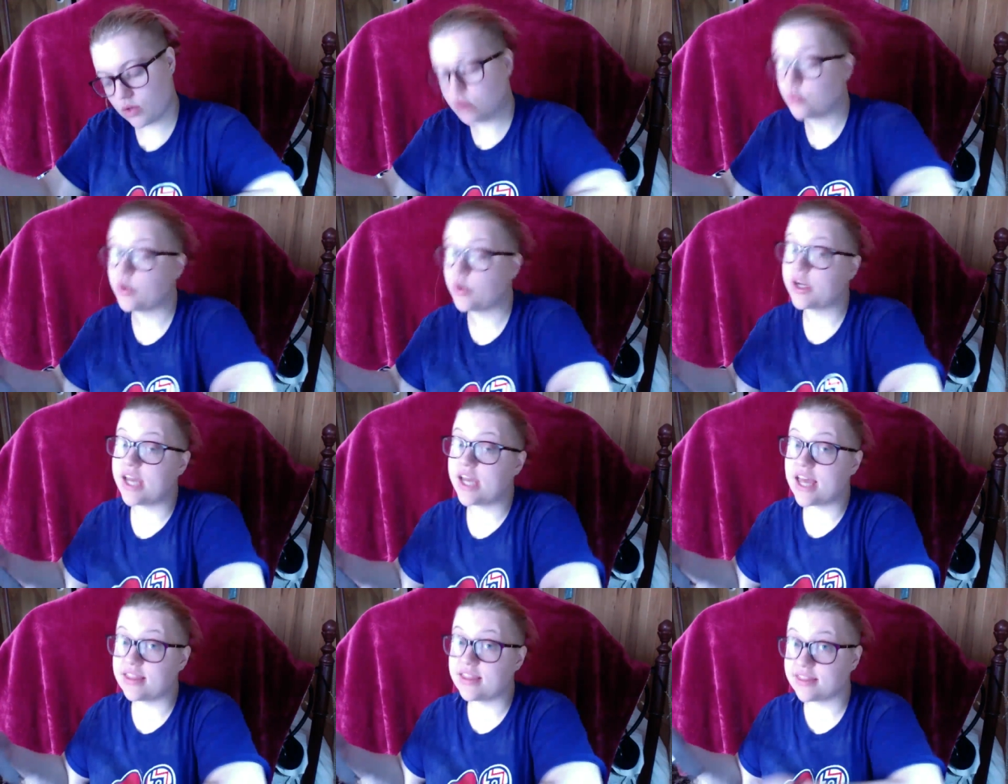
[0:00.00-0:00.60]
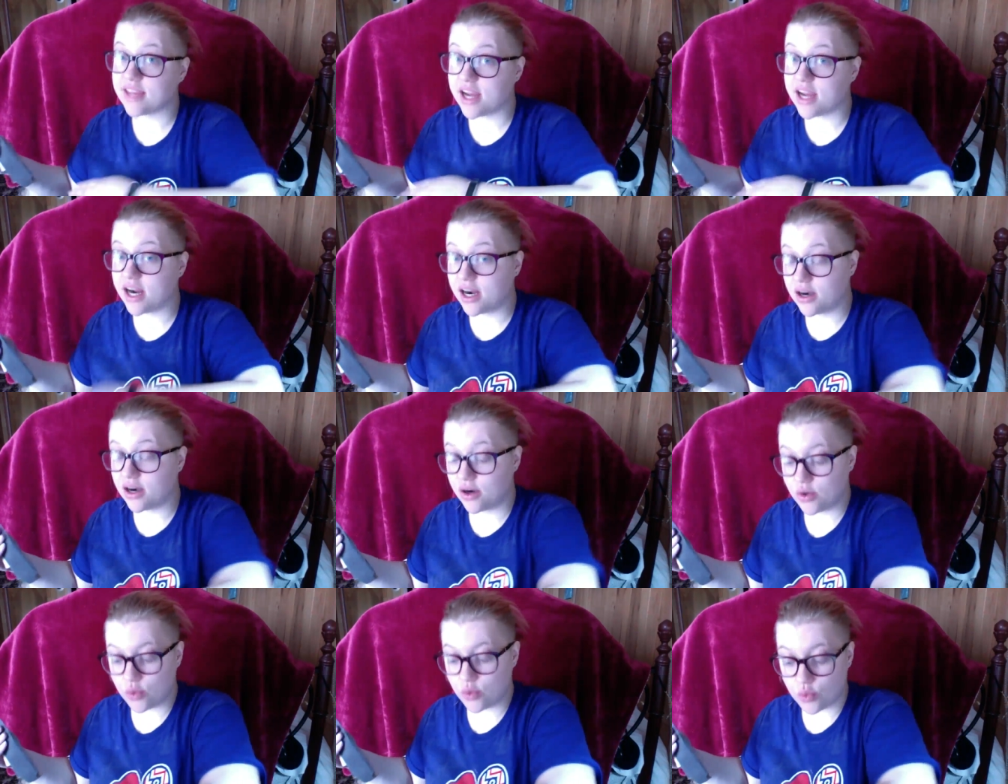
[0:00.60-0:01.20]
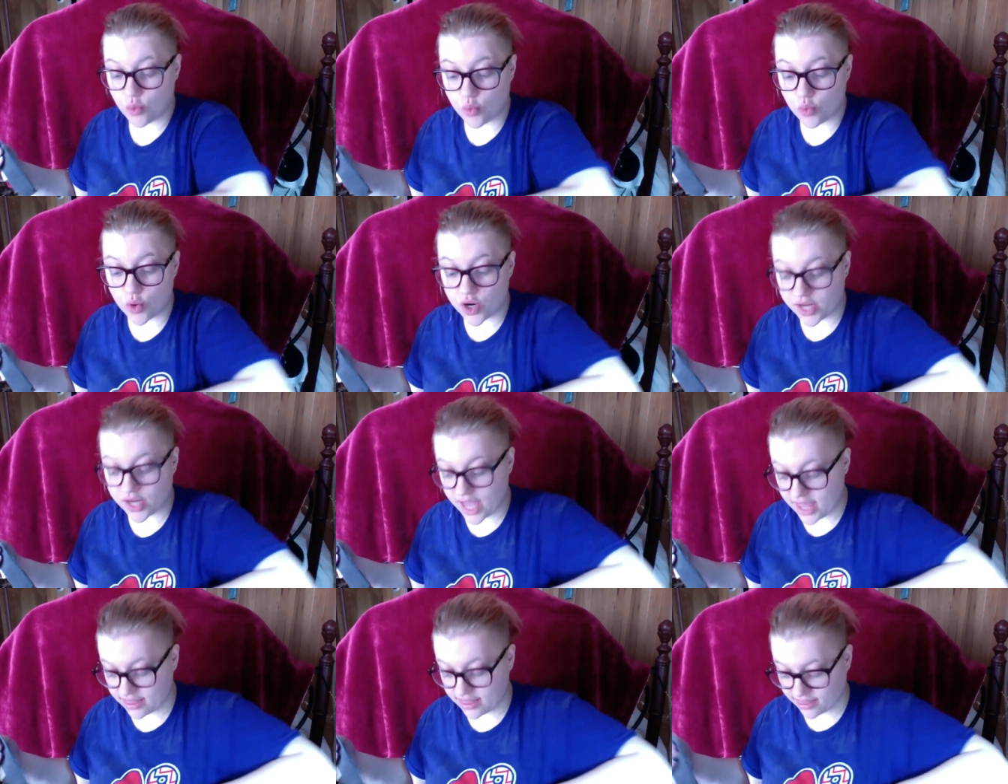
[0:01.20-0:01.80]
We're getting there. We're
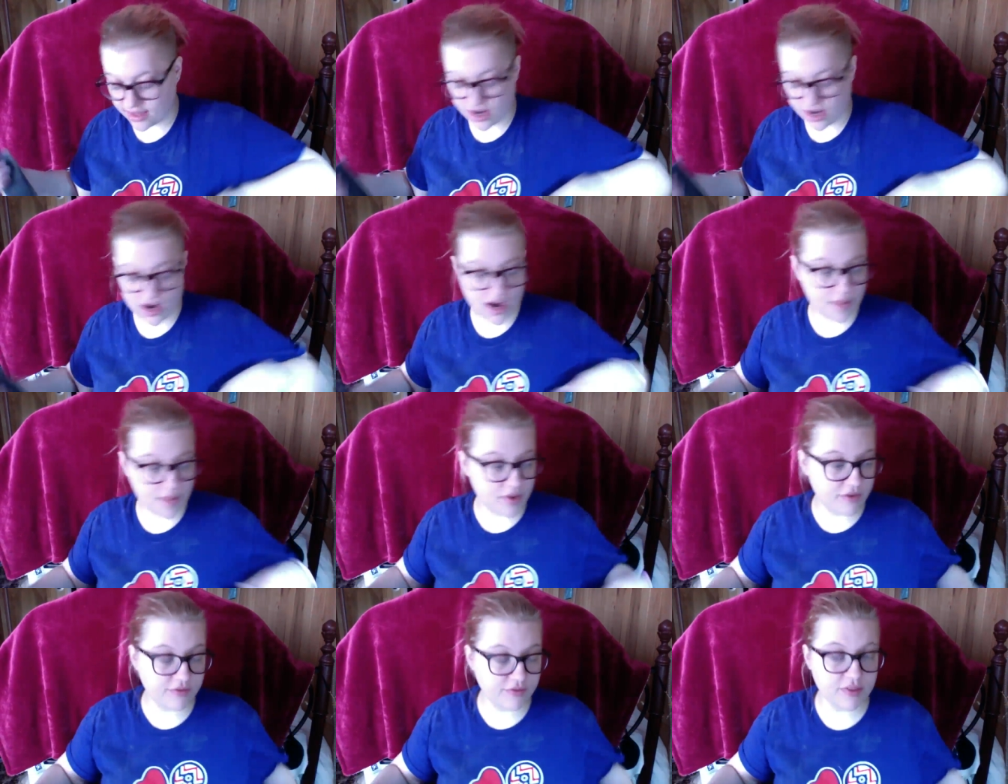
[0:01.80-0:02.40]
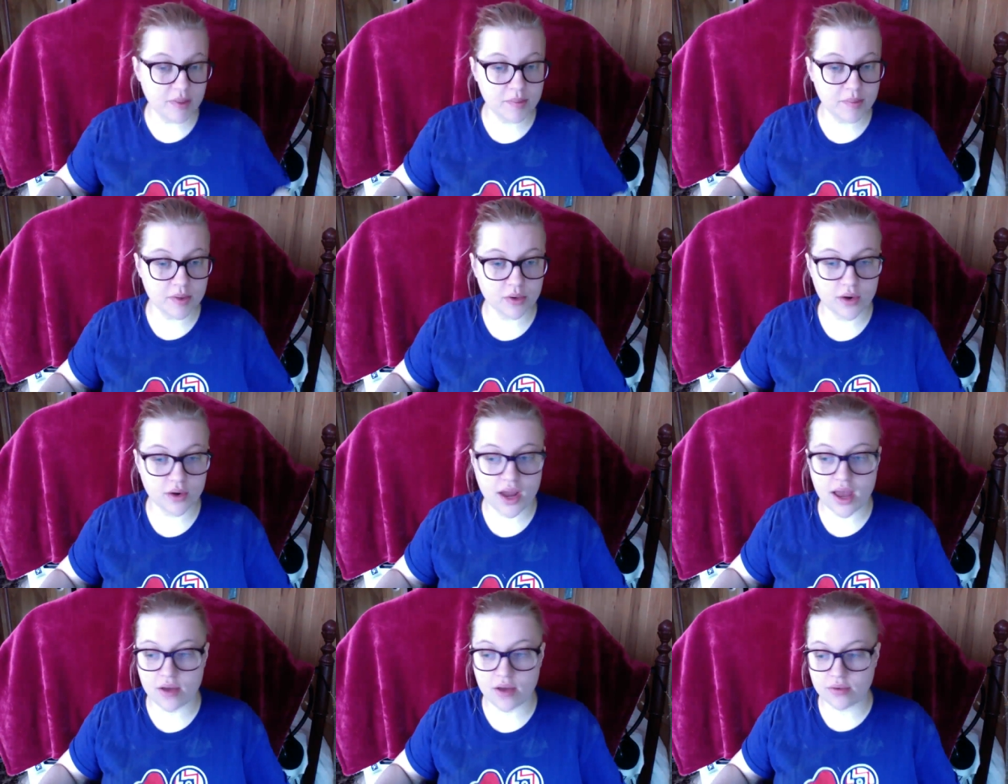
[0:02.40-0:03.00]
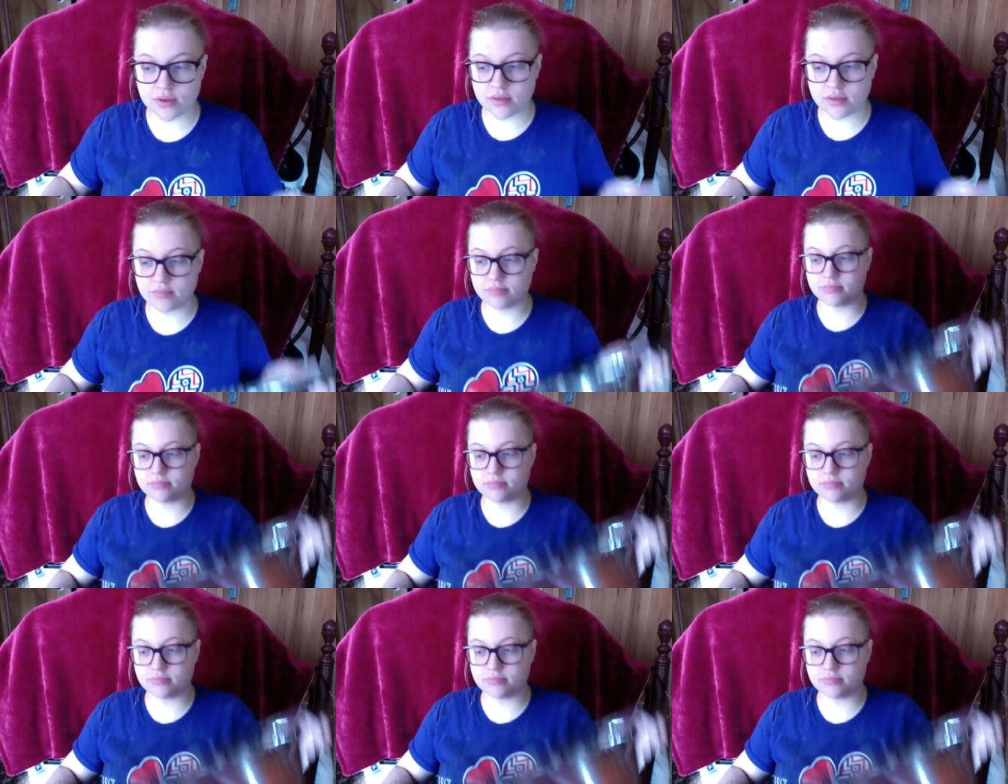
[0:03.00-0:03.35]
getting there. I'm gonna flip it around.